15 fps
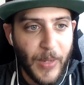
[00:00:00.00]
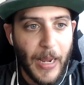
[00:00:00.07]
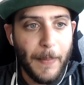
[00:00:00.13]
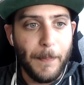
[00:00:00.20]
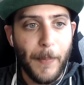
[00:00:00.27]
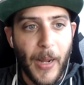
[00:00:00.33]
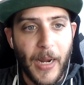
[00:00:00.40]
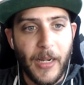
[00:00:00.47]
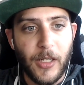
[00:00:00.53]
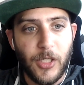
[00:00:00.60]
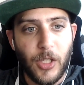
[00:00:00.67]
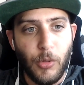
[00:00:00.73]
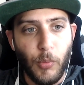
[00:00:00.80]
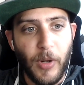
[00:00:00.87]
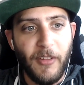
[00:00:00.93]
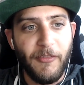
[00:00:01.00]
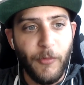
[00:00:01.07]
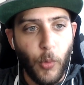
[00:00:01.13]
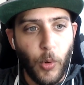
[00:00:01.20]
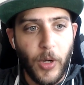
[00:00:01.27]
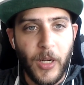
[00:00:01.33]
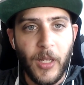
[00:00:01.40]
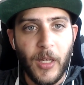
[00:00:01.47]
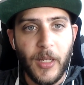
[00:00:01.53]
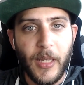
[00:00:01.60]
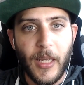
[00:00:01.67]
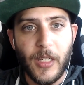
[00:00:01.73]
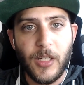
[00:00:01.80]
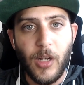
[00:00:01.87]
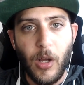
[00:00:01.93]
at minus 340
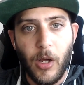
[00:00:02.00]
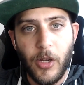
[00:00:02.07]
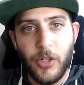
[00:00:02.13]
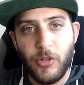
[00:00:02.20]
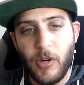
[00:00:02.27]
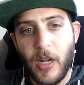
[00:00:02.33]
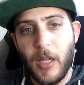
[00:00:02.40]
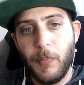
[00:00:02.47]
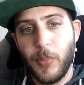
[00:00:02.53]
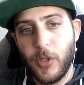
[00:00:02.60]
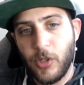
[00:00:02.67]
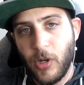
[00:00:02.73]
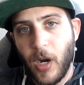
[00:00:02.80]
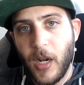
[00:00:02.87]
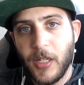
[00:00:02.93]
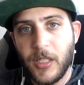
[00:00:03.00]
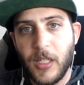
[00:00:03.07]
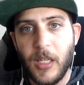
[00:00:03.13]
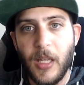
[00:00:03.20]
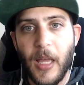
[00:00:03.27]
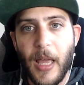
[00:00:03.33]
against Andre Petroski.